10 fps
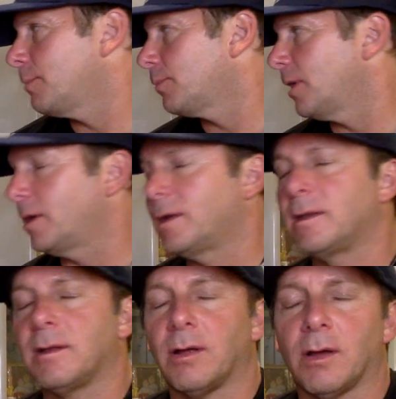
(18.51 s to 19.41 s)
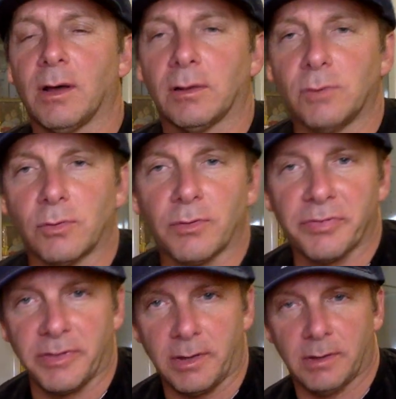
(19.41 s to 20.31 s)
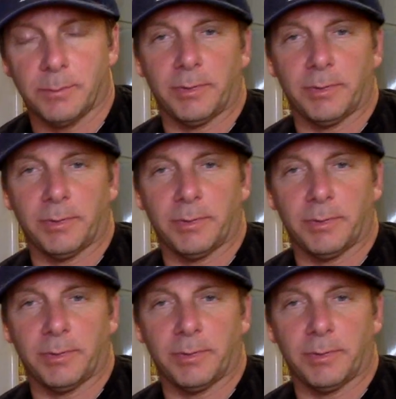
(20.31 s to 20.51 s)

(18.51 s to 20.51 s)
played in a local theater,